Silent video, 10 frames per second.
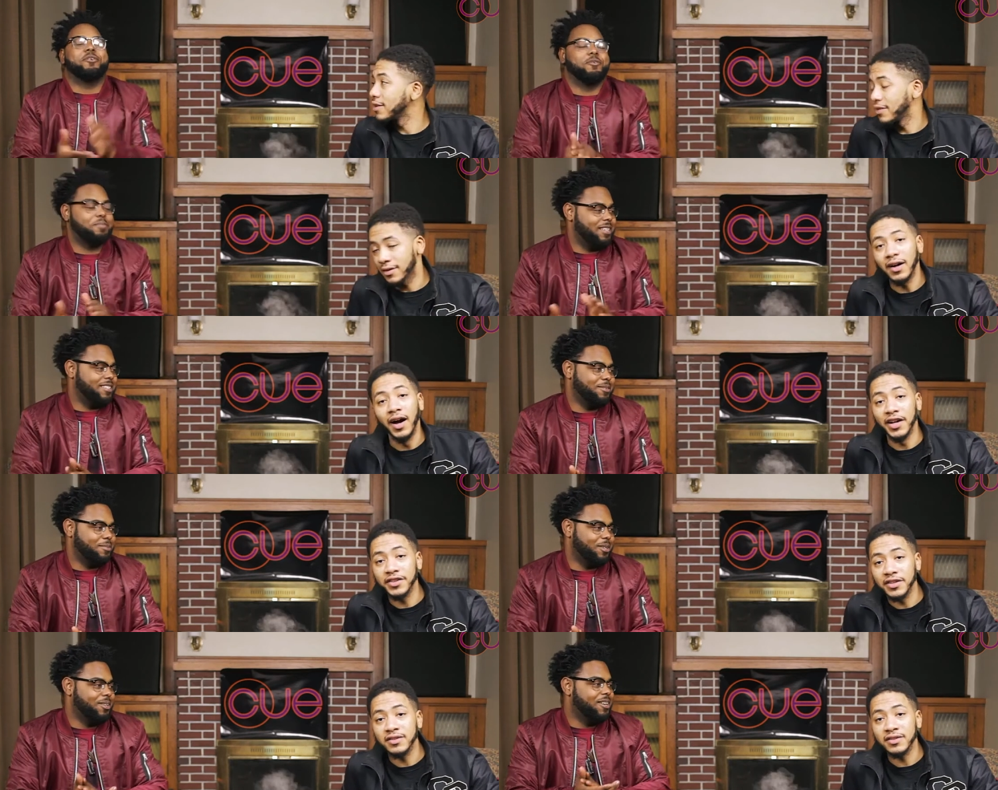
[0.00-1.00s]
Speaker 1: on pizza.
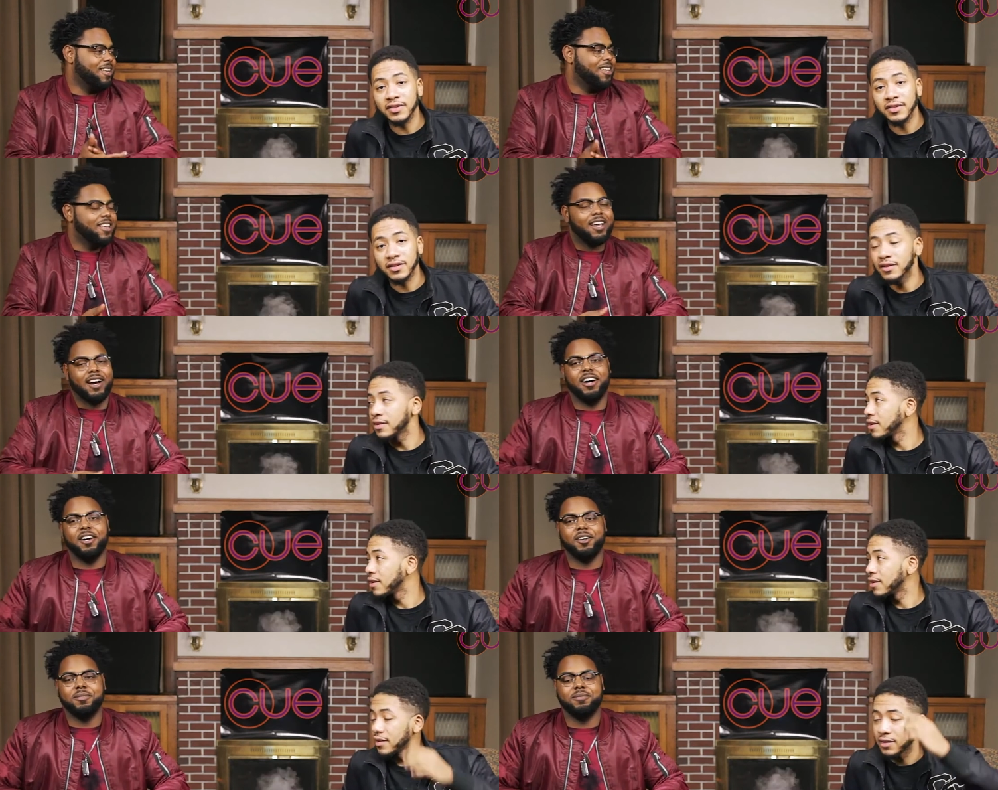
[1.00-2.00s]
Onions. Bro.
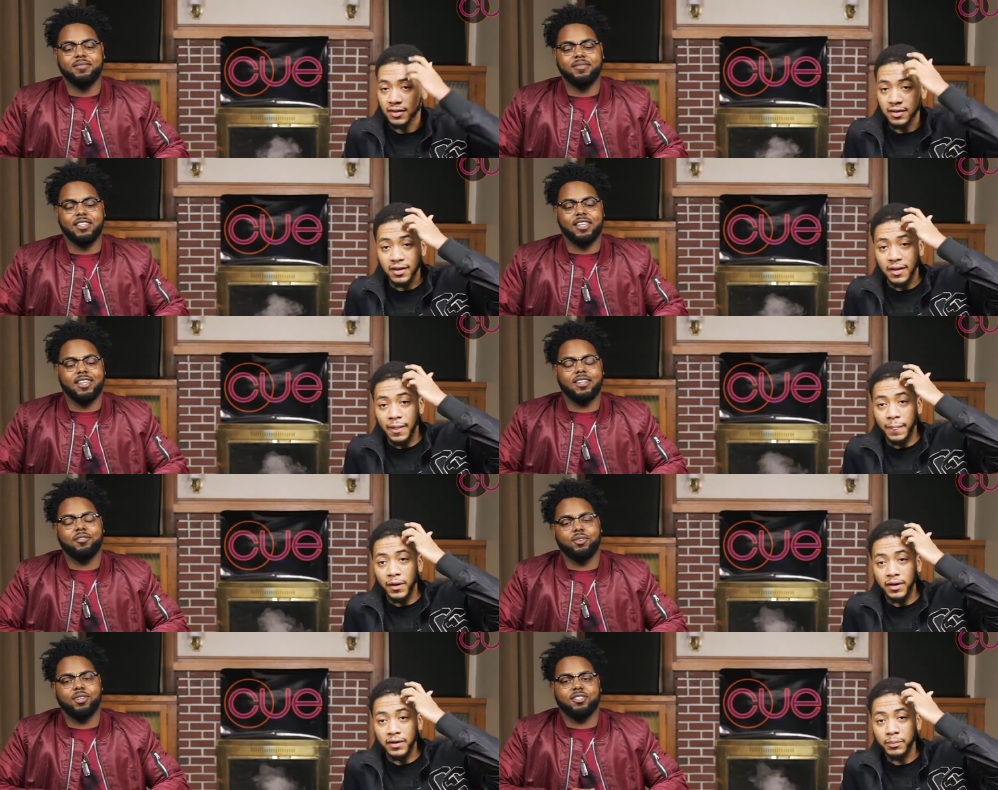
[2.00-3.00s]
Um, yeah,
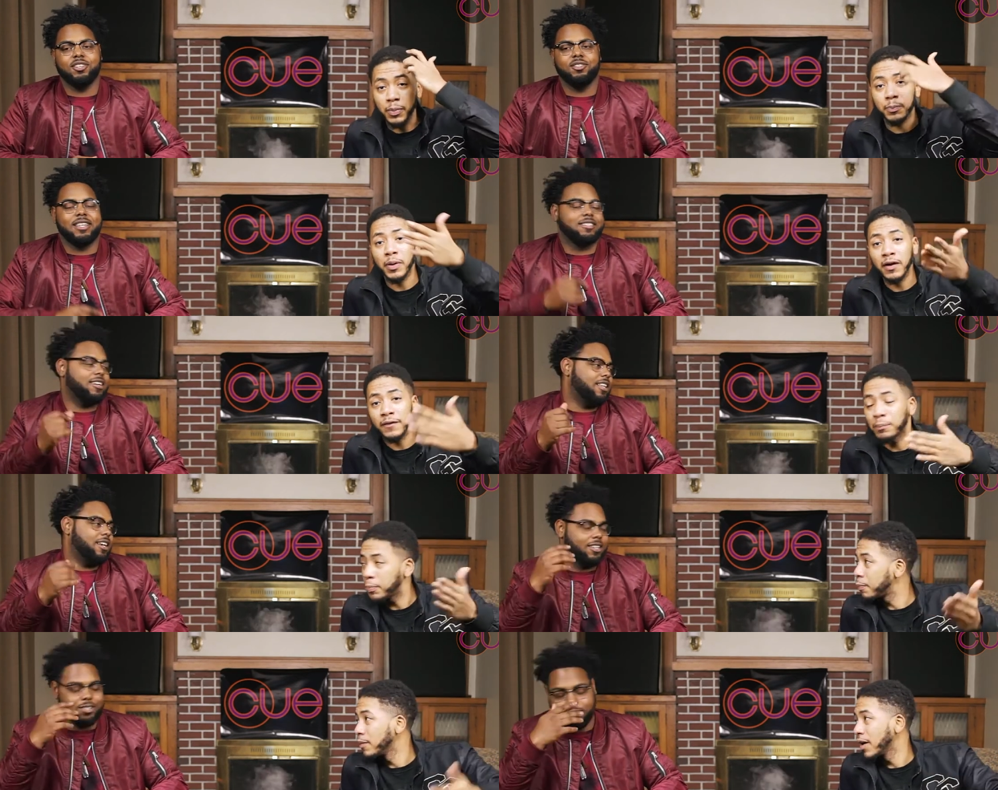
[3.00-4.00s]
of course those. That's right,
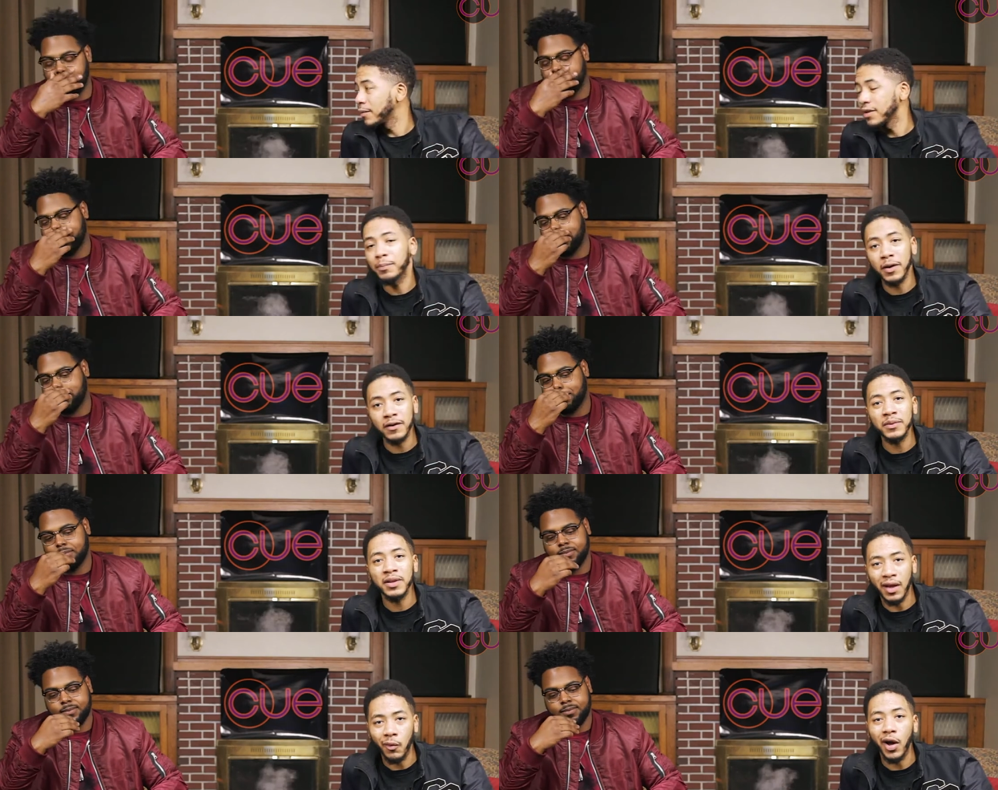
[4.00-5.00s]
like in the sauce. It perfectly
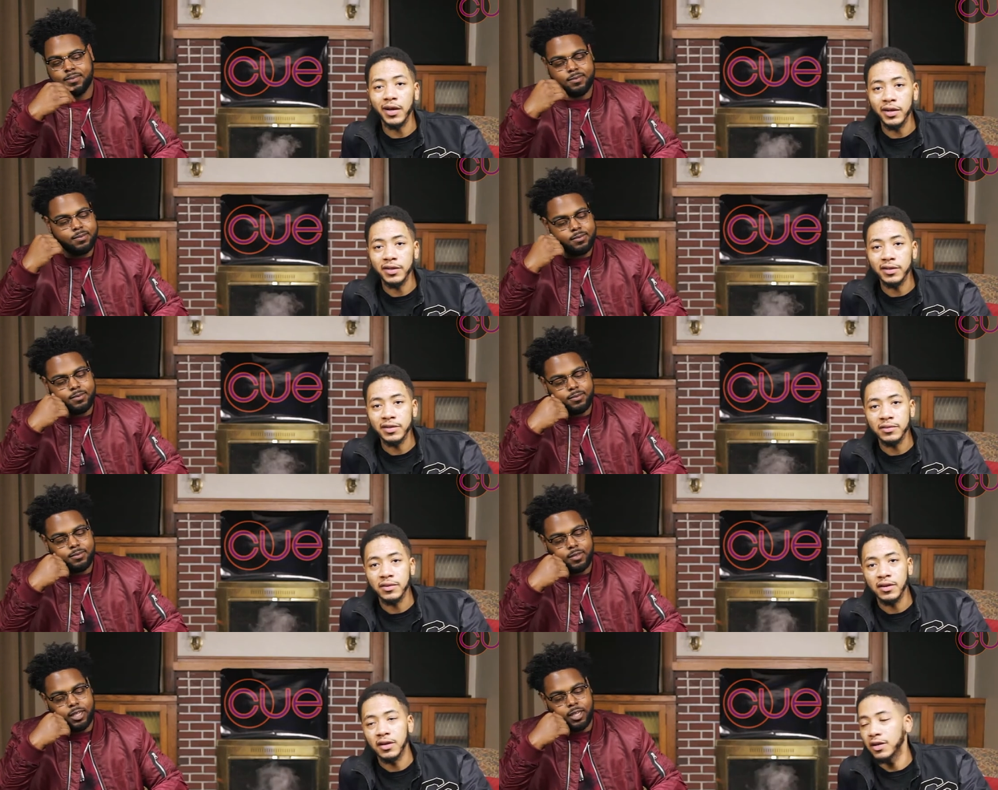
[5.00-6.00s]
like white onions.
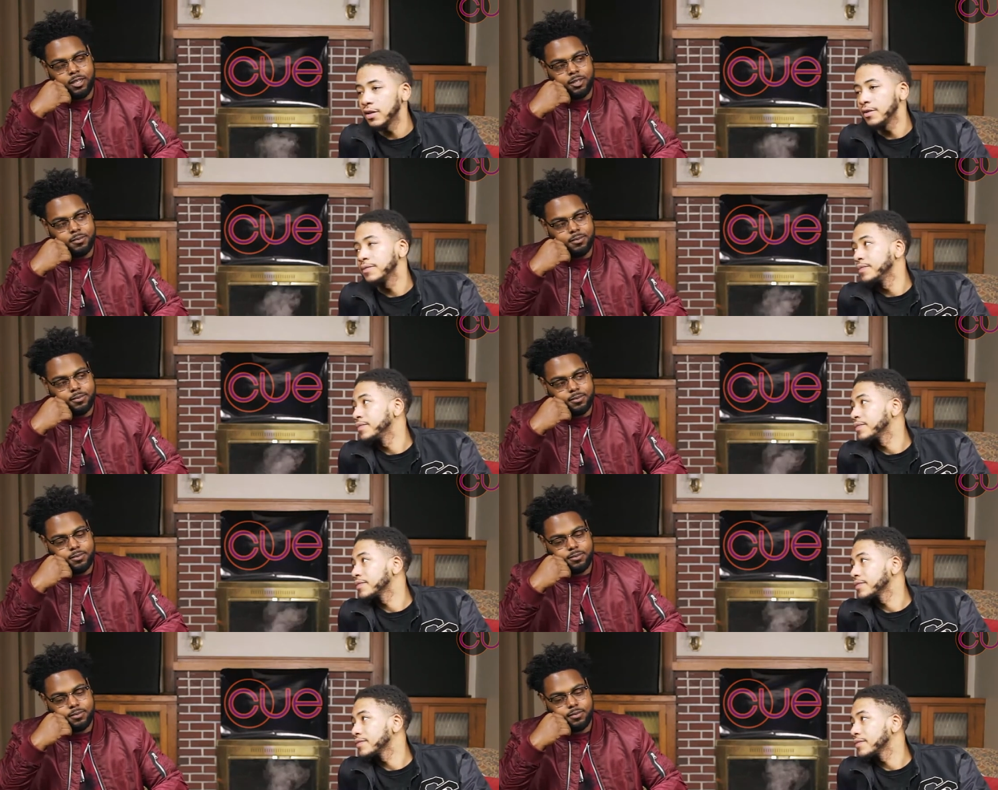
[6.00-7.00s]
Speaker 2: Uh, um.
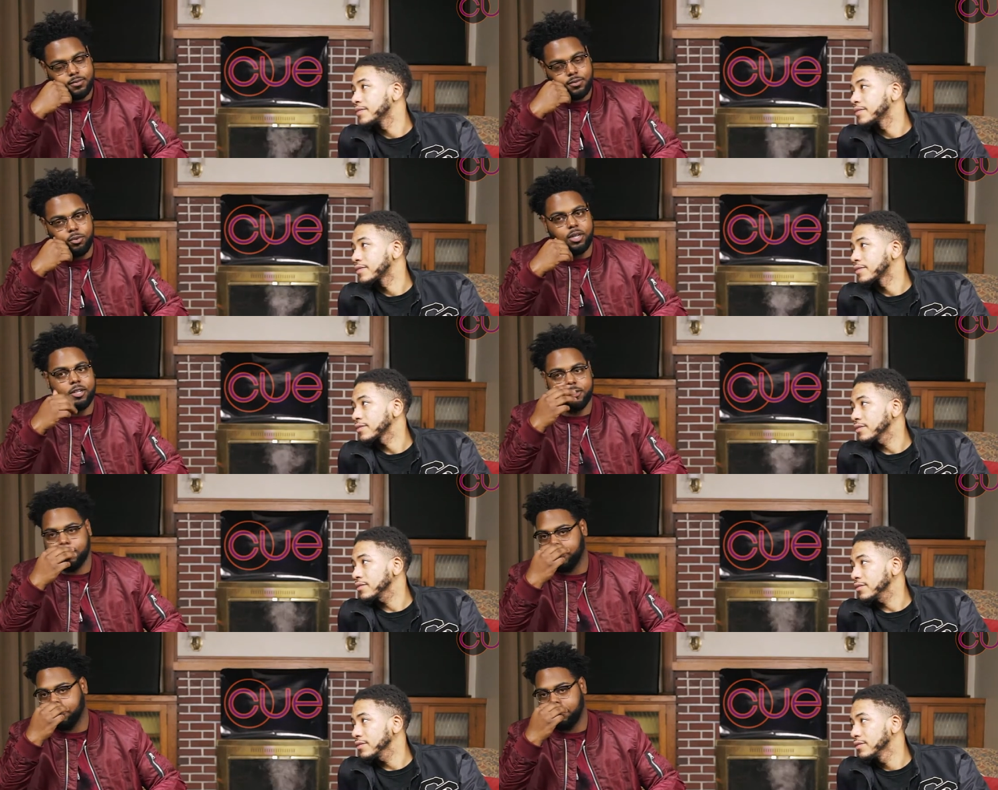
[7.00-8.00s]
What else
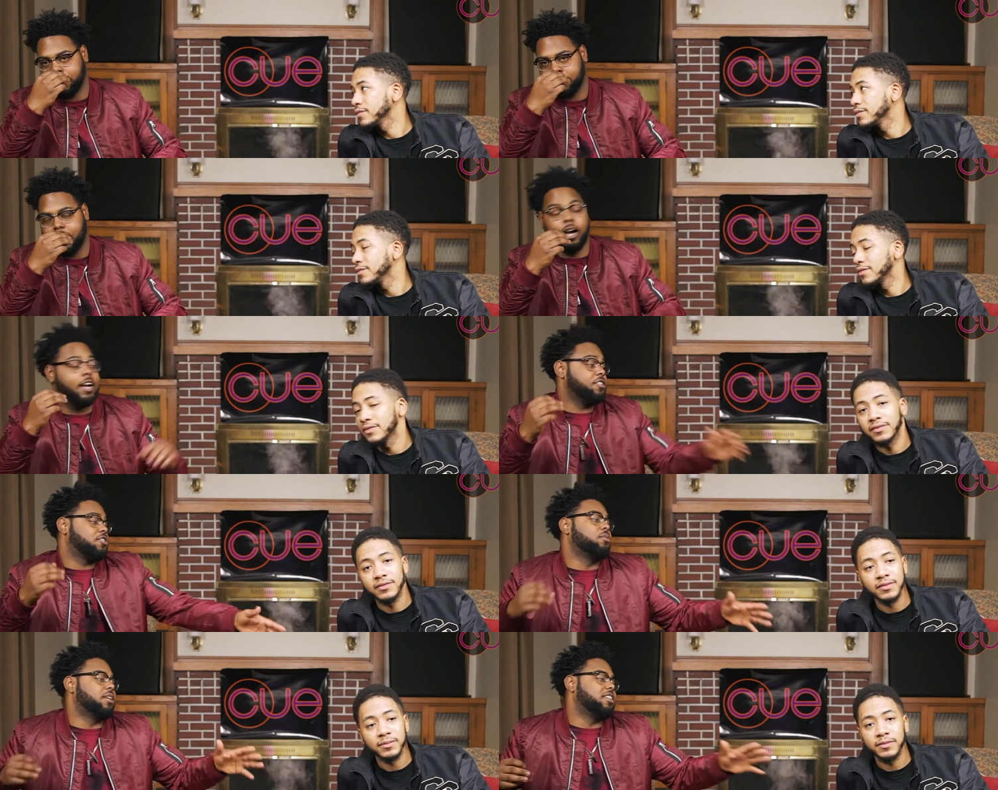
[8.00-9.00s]
goes on pizza? All right,
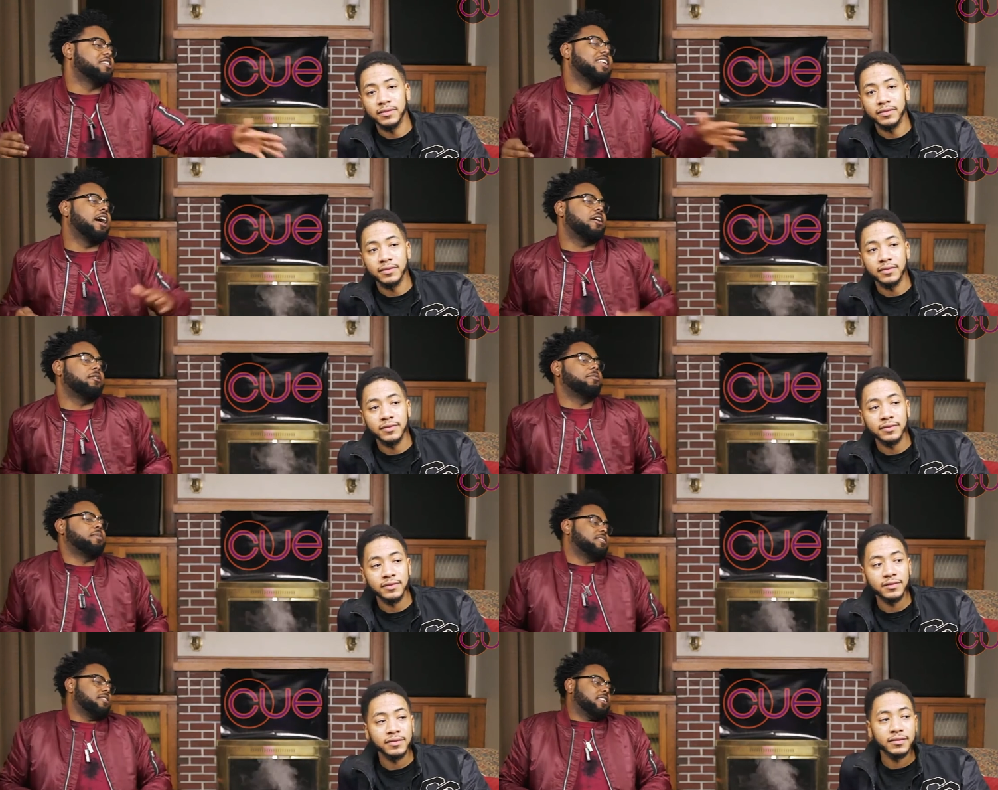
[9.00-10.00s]
so what does not go on
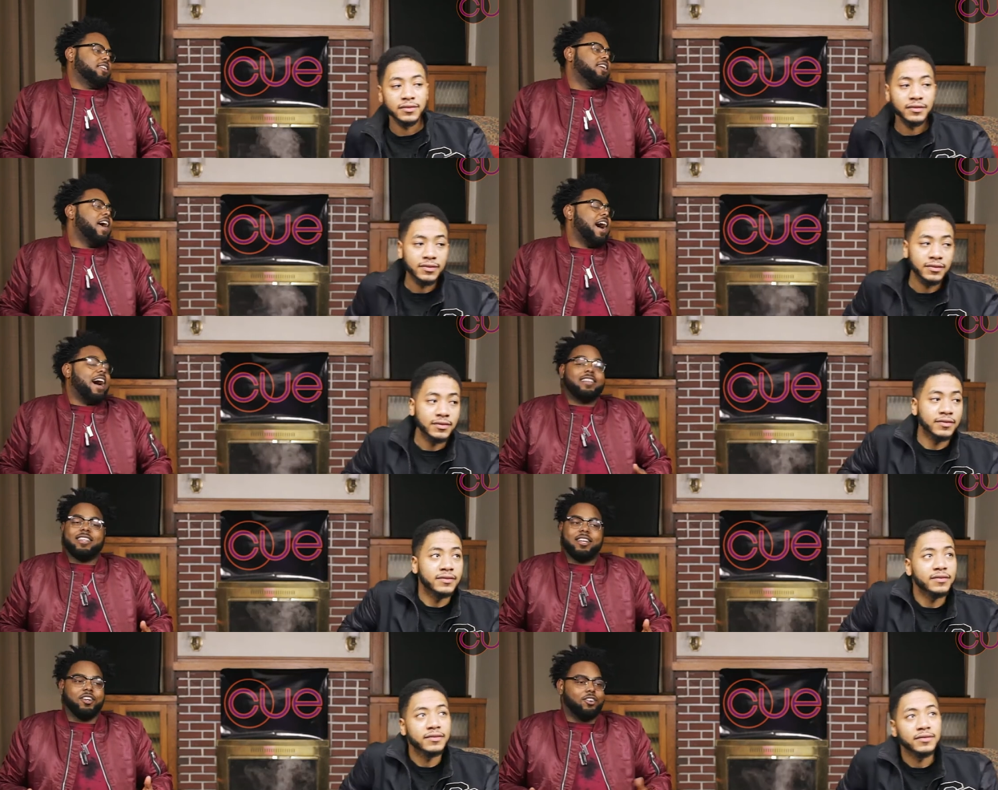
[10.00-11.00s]
pizza then? I
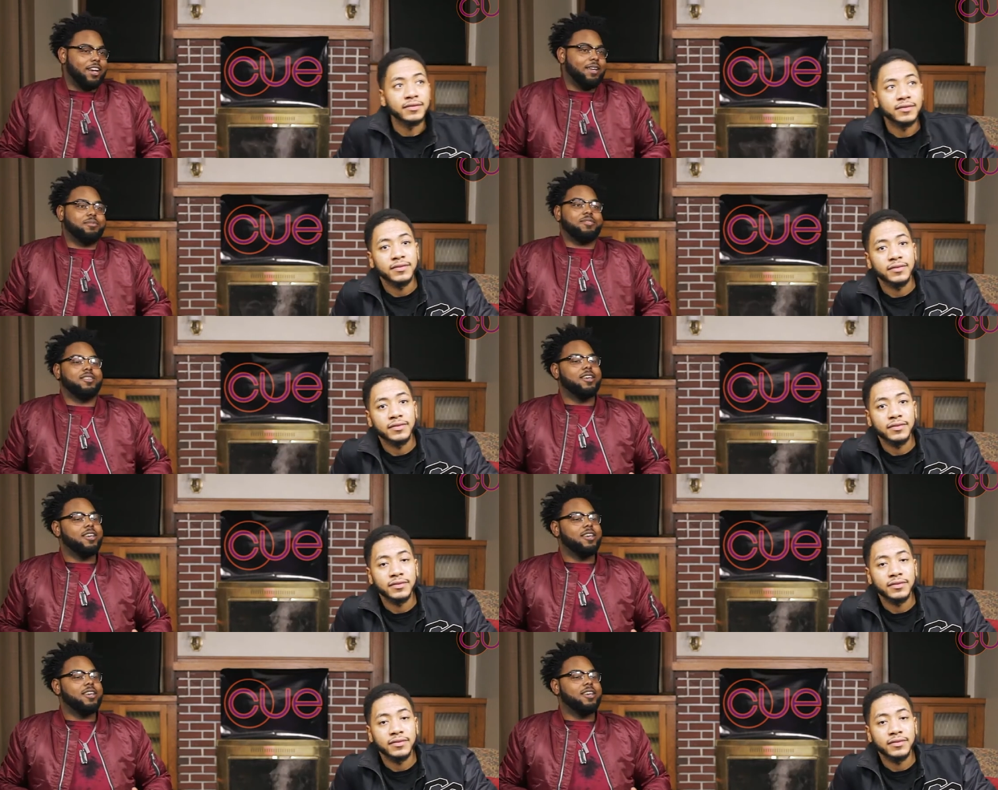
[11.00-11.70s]
think grapes,